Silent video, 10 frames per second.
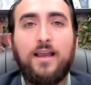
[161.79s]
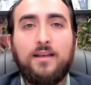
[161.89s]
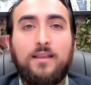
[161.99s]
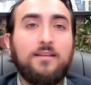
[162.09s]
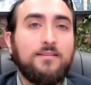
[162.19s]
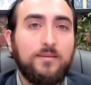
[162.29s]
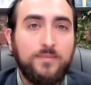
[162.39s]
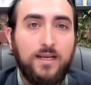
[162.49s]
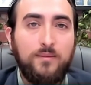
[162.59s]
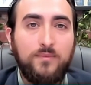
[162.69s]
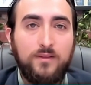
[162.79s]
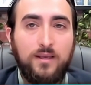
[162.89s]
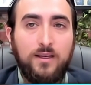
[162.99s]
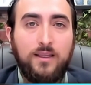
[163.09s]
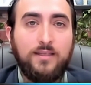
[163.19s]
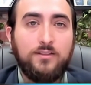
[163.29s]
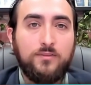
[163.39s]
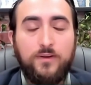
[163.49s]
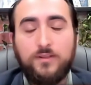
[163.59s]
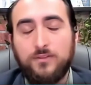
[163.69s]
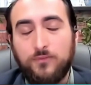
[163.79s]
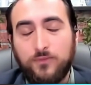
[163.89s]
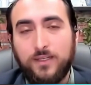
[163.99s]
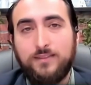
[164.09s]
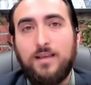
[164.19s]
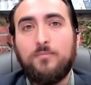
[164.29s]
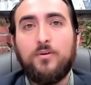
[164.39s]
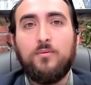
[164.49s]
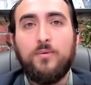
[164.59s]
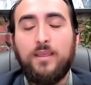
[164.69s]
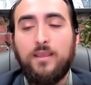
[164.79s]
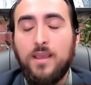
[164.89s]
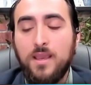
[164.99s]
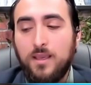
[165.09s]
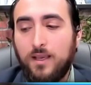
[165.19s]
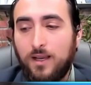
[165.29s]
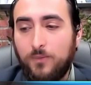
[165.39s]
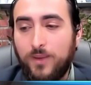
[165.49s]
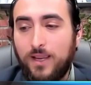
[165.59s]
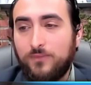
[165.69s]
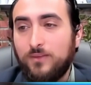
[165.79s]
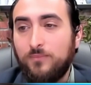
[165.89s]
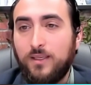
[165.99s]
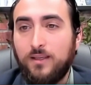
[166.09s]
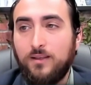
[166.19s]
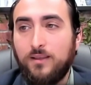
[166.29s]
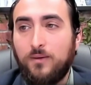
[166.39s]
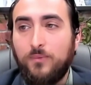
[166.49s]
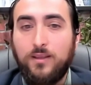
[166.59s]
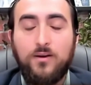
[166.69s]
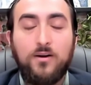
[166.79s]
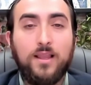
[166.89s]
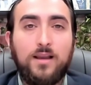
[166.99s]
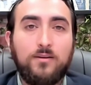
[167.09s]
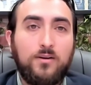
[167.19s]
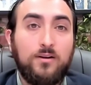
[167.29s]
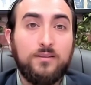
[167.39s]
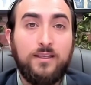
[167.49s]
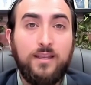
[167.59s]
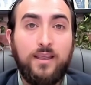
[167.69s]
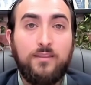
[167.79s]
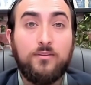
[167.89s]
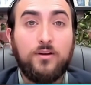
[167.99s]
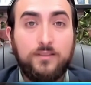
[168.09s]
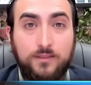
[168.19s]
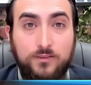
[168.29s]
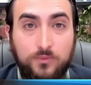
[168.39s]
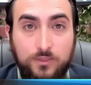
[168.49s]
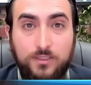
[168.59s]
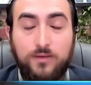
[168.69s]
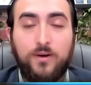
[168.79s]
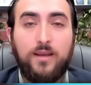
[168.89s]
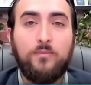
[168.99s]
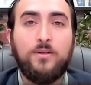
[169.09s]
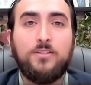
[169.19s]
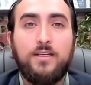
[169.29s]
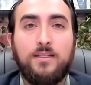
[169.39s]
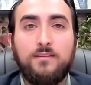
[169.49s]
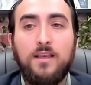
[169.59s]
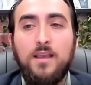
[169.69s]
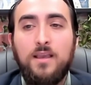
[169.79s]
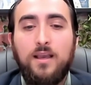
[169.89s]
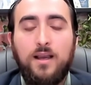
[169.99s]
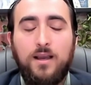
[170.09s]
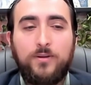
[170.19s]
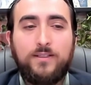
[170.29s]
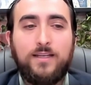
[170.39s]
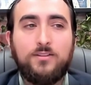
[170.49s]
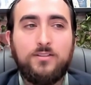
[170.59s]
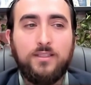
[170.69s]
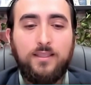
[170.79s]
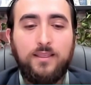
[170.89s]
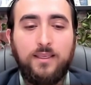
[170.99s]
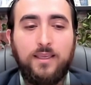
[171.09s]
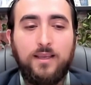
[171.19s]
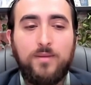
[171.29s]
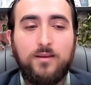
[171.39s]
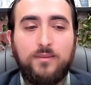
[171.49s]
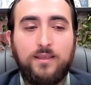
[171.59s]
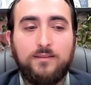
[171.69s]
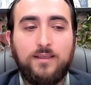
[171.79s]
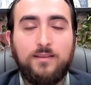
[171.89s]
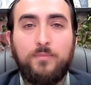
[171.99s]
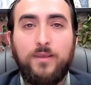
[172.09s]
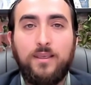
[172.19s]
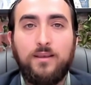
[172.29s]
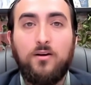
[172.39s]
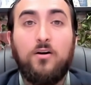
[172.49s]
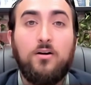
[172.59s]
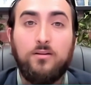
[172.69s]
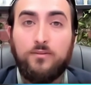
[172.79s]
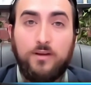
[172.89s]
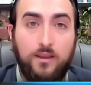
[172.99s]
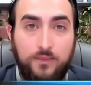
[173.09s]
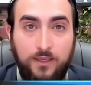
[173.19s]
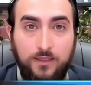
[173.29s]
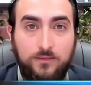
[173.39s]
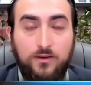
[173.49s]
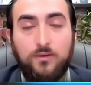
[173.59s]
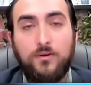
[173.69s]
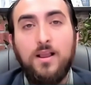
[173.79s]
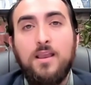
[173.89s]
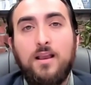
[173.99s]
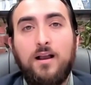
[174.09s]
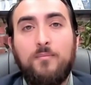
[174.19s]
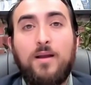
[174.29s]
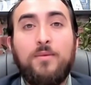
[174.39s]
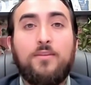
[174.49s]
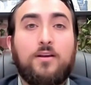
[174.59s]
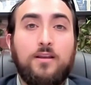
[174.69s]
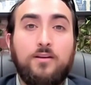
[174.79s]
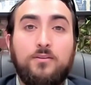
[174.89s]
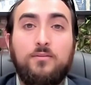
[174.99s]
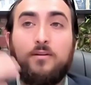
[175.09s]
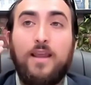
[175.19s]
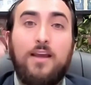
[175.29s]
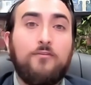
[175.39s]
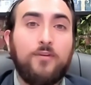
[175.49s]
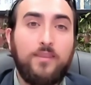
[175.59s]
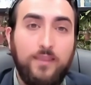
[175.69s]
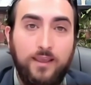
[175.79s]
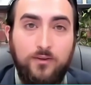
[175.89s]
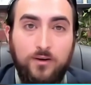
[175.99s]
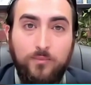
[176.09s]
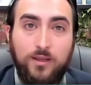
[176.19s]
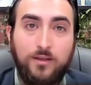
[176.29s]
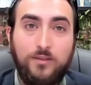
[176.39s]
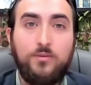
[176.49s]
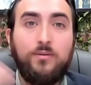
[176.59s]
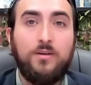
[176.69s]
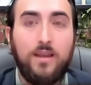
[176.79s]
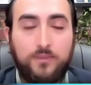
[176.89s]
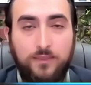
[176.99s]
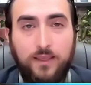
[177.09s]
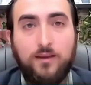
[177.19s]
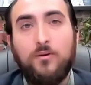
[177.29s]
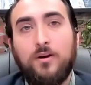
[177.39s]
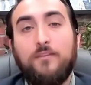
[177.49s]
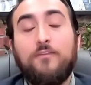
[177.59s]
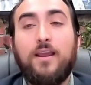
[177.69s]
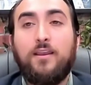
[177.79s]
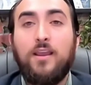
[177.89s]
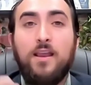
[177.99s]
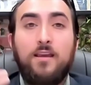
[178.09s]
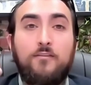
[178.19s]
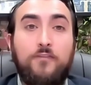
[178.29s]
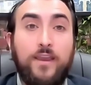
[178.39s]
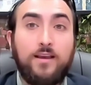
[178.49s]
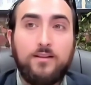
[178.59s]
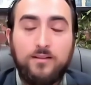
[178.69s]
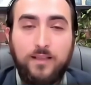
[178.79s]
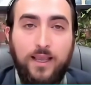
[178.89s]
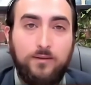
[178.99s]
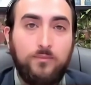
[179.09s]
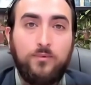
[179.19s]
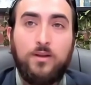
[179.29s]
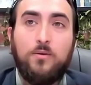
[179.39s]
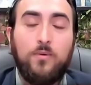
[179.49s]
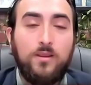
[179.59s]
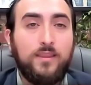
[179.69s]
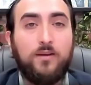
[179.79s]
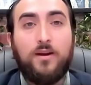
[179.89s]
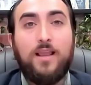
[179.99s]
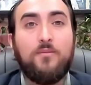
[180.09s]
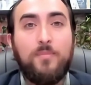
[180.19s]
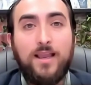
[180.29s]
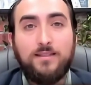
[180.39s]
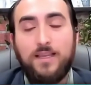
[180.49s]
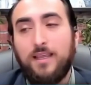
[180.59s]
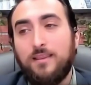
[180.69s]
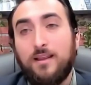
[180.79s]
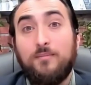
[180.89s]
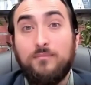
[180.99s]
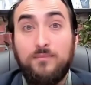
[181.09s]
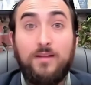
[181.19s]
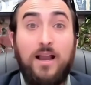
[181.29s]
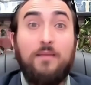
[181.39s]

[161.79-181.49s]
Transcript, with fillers: that can sometimes uh, interfere. So, for example, we uh, we have something that we call out called a, a thought distortion, right? Which is uh, potentially thinking about things as being all or nothing. So um, I'm either going to do everything or I'm going to do nothing. Mm-hmm. Or if I mm-hmm. fail at you know one thing or I have a bad day, then I'm